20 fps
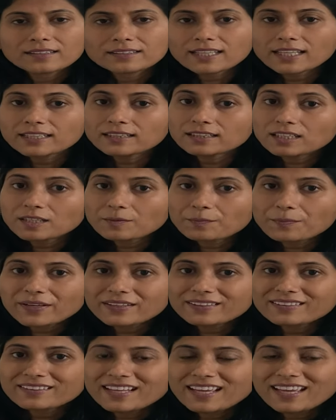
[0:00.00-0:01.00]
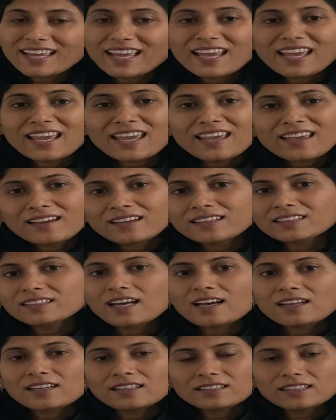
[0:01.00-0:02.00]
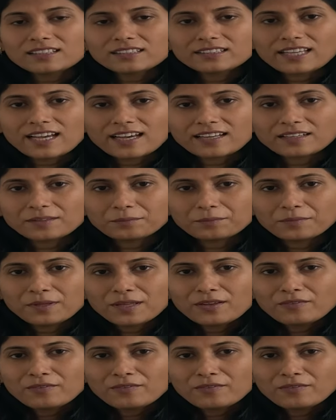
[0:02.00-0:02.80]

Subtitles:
Tatra pratyay ekatanata dhyanam.